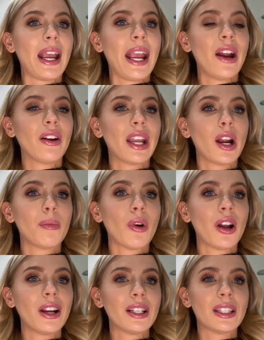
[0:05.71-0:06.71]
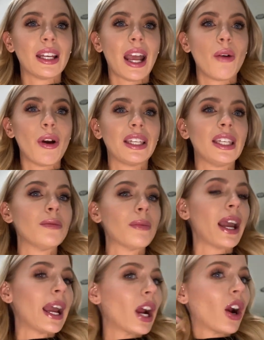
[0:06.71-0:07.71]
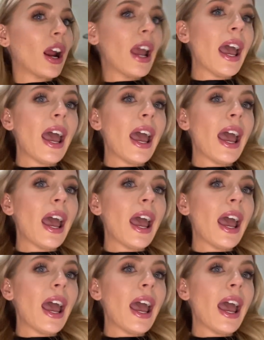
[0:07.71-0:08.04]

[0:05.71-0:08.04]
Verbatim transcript: hair care products and how I keep my hair